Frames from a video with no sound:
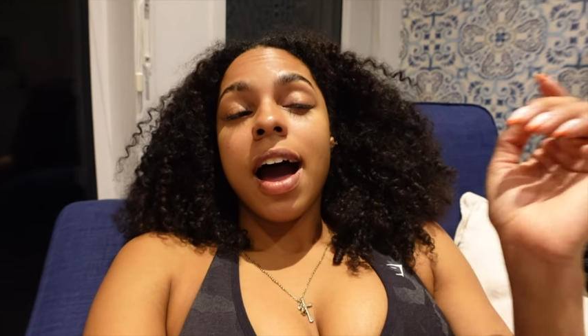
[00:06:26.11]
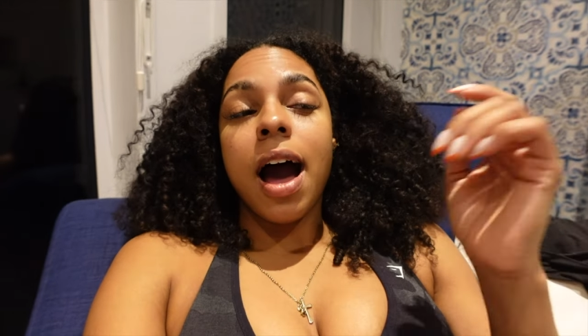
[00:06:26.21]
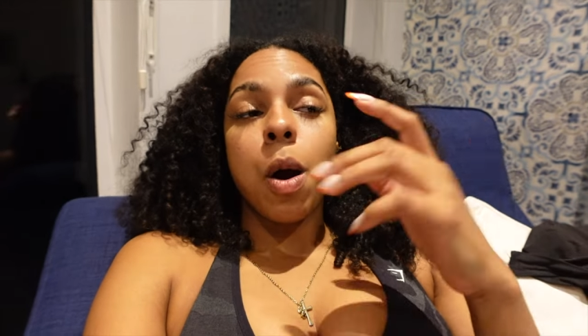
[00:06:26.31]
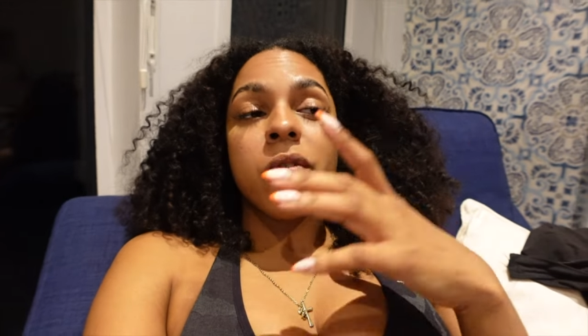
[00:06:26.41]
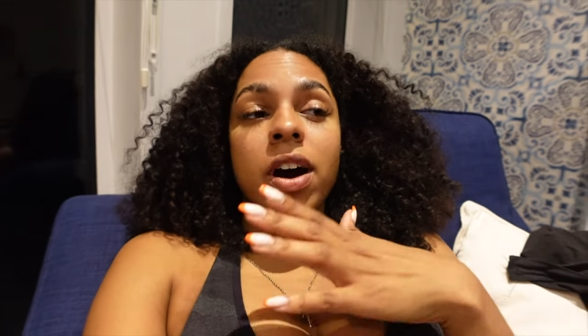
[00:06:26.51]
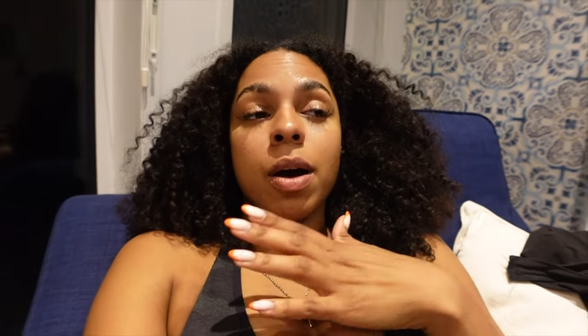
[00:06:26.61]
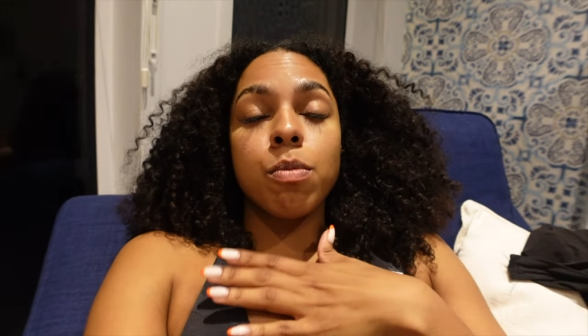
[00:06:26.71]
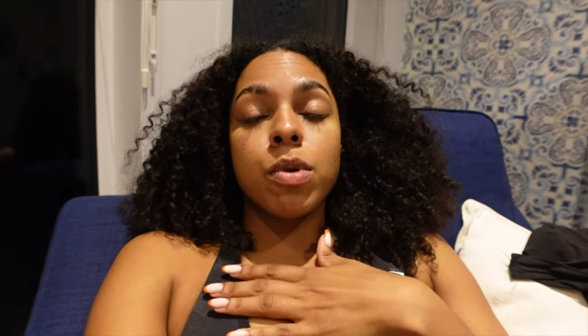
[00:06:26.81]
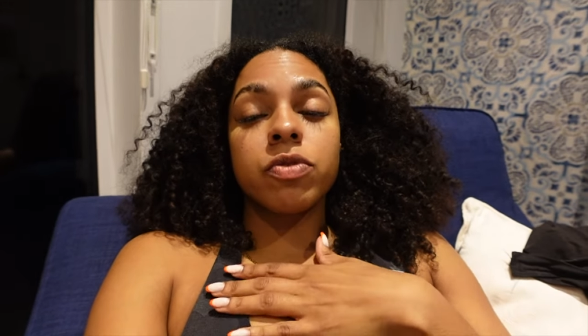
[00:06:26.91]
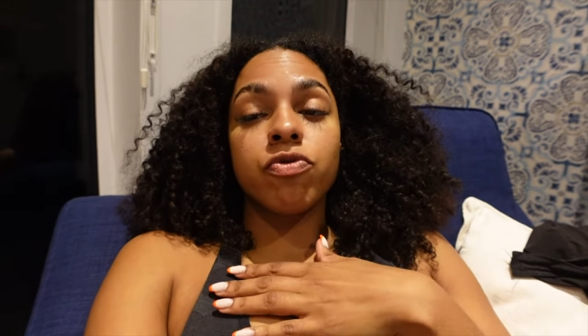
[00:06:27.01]
However,
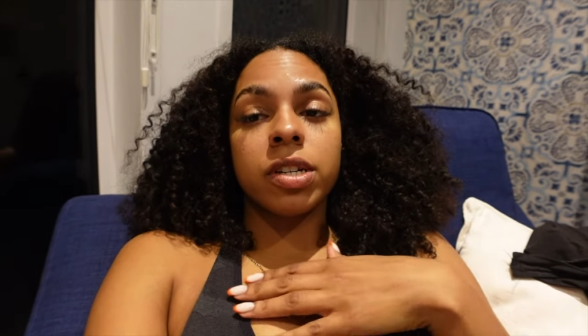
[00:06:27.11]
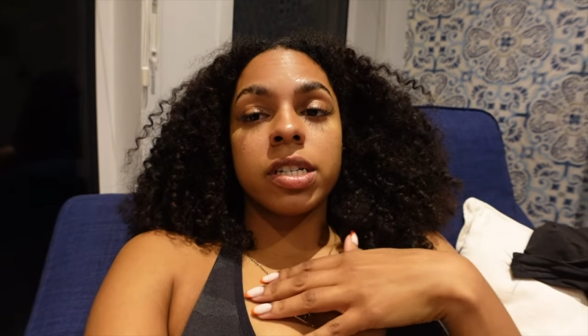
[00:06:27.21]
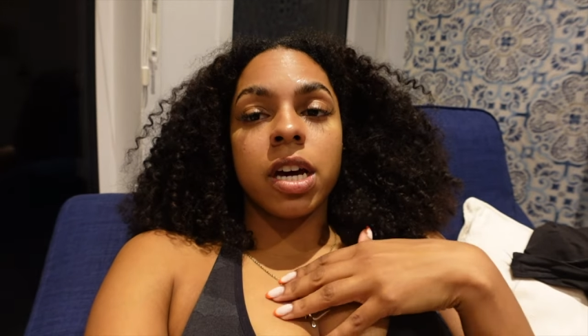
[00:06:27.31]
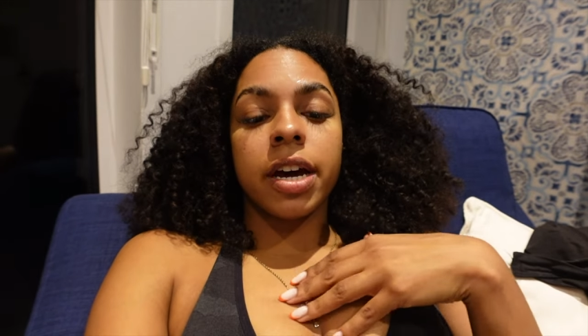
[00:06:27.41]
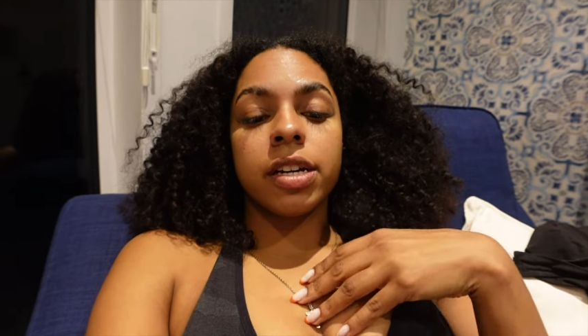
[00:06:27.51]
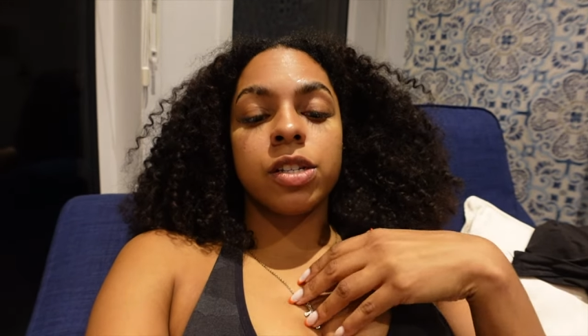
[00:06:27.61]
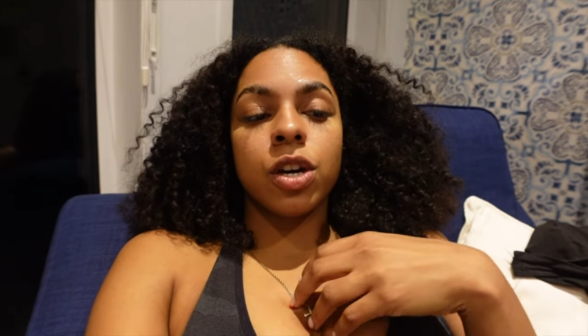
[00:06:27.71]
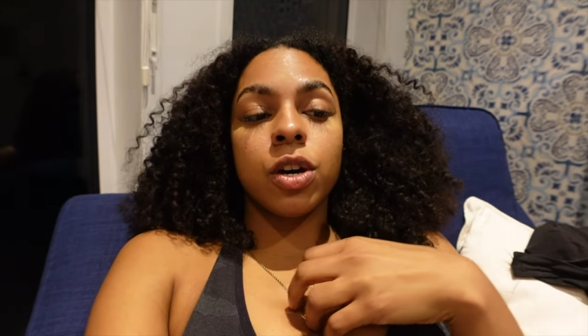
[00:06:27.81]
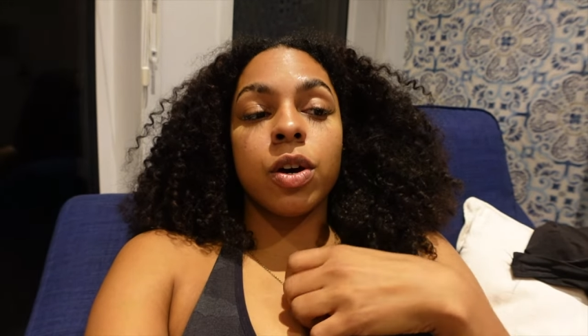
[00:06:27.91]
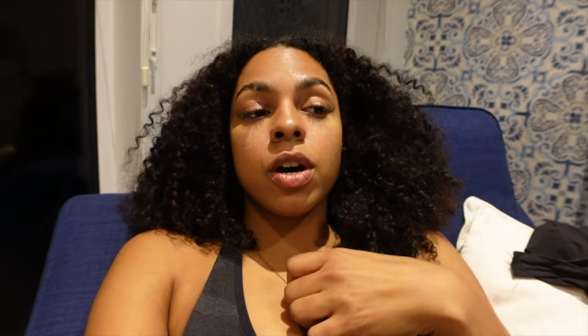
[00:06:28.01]
I'm really tired,
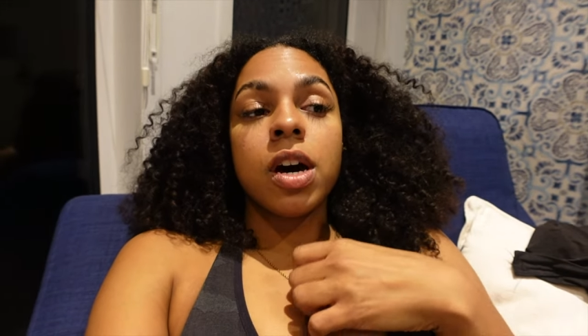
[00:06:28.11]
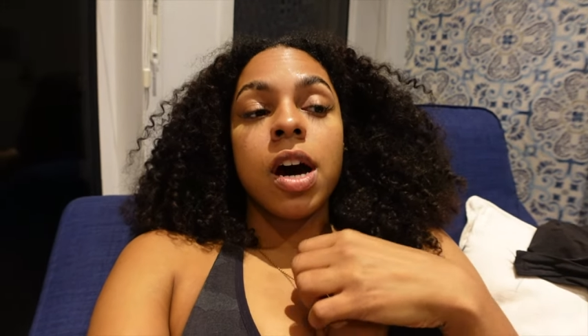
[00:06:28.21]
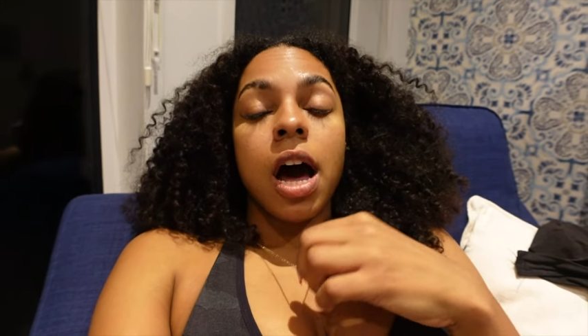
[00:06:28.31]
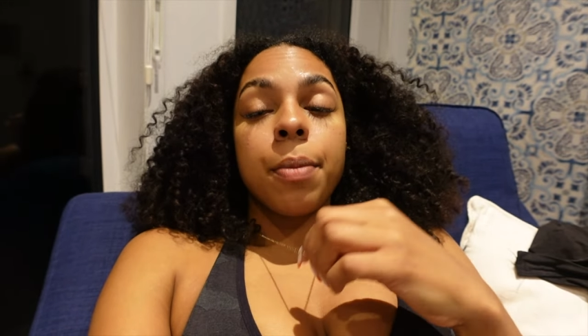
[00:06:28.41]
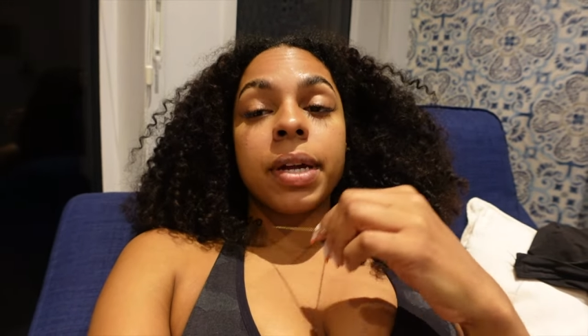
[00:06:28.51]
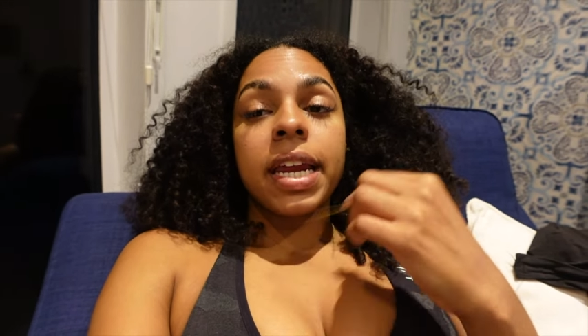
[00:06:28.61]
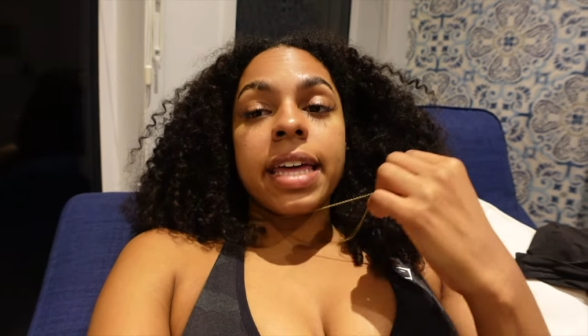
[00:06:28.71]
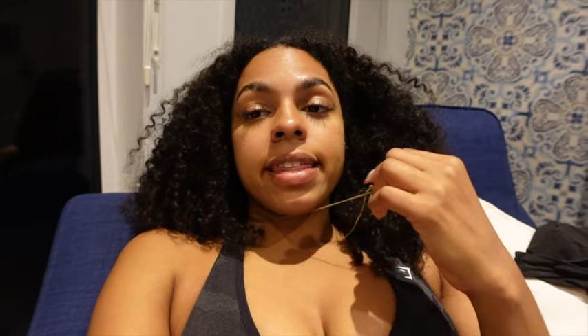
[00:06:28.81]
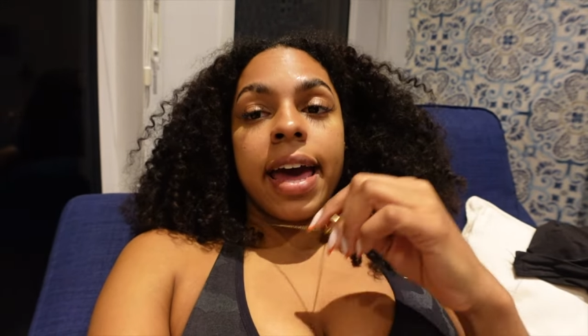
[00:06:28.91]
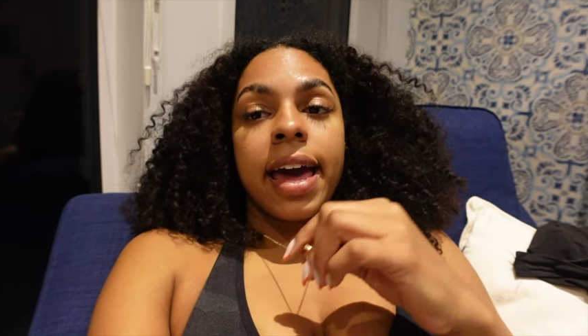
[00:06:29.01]
so I'm gonna
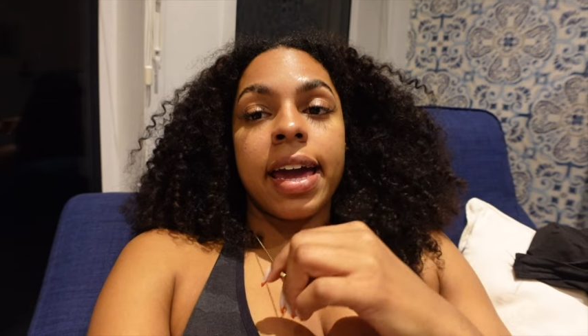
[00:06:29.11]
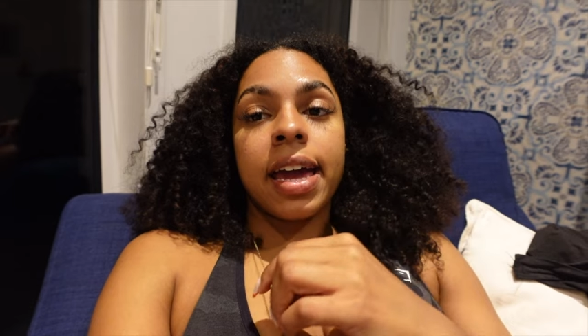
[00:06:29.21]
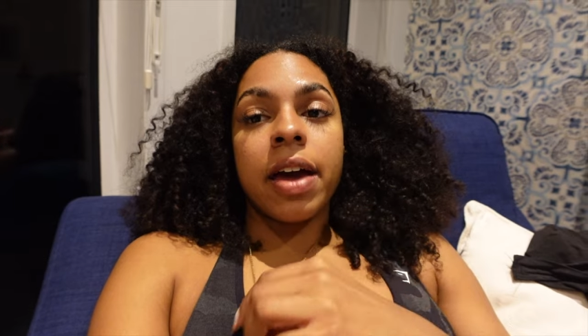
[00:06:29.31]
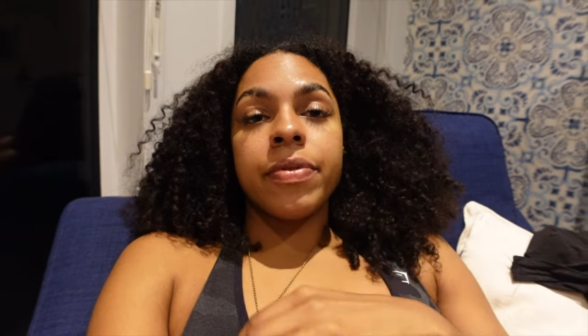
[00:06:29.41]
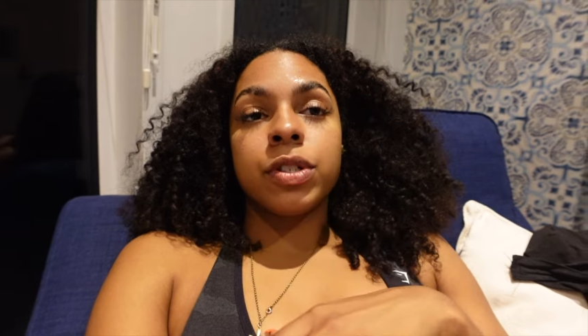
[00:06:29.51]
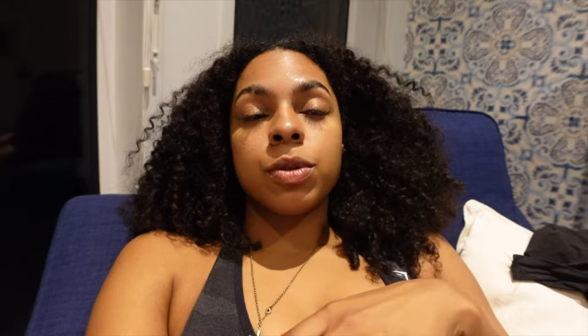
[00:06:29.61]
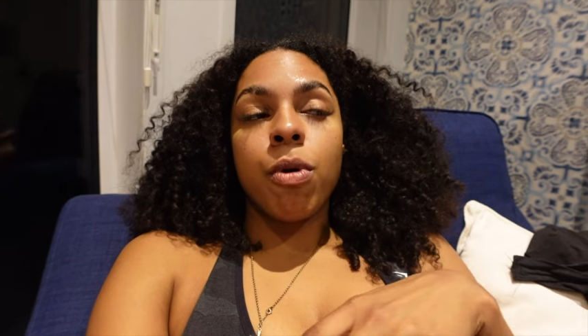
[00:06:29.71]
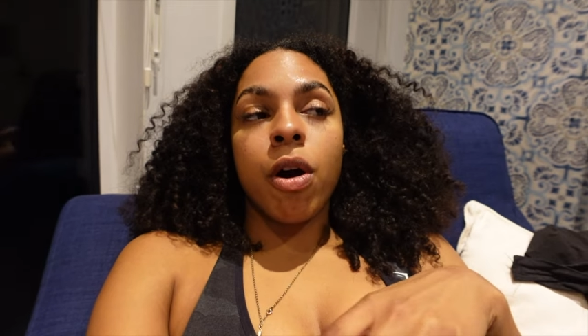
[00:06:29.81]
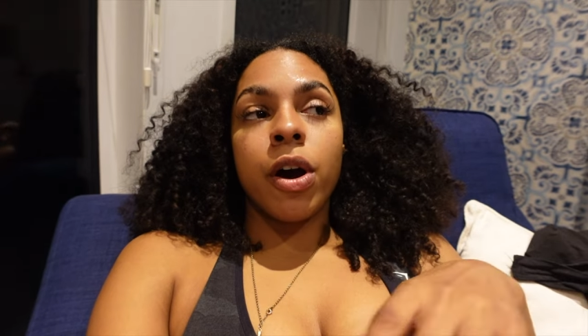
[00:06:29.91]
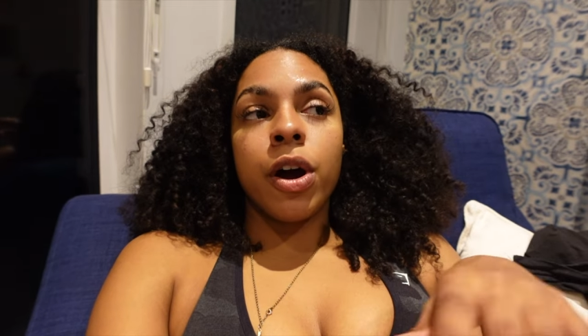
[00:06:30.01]
hit the hay, and then
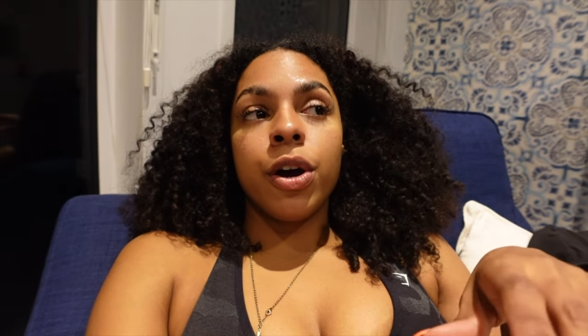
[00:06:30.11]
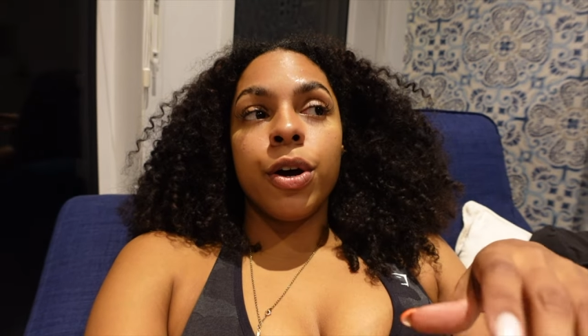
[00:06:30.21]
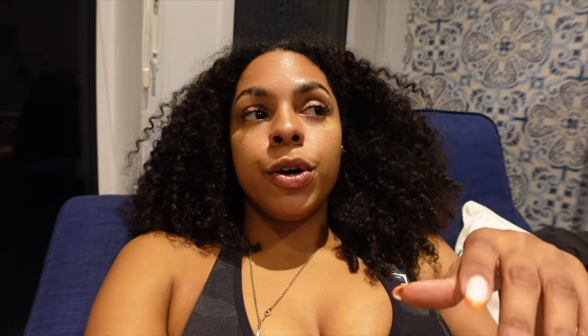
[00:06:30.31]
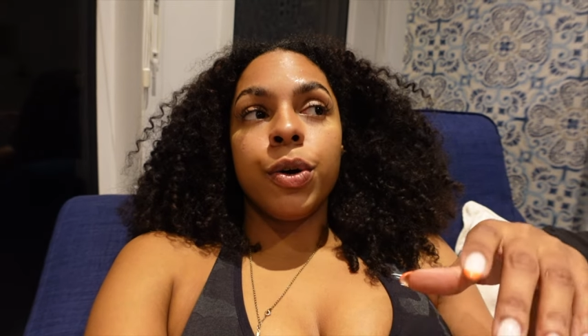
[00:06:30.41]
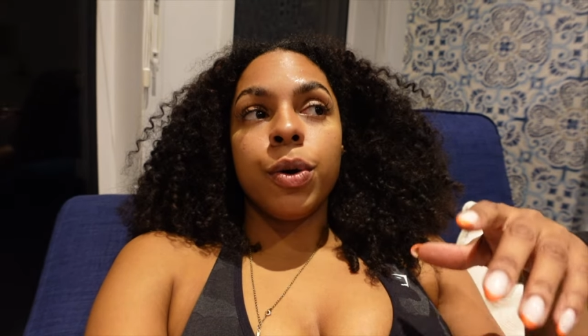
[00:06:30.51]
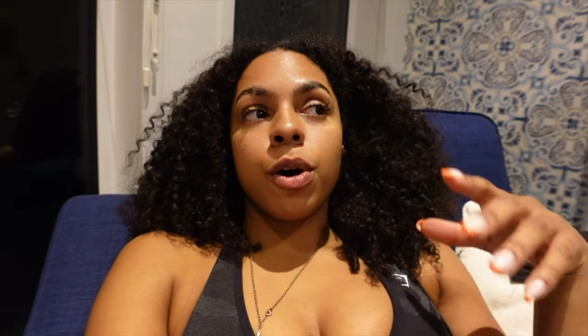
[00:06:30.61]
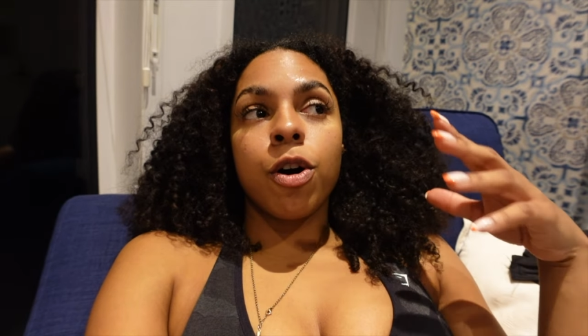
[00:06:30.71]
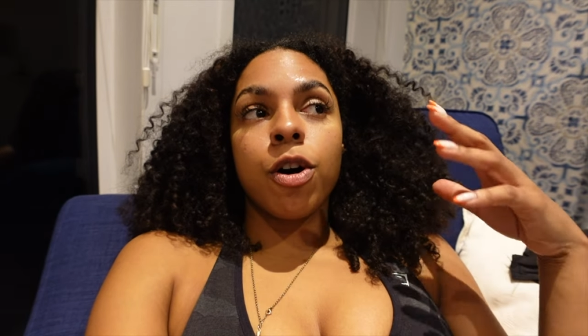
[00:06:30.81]
tomorrow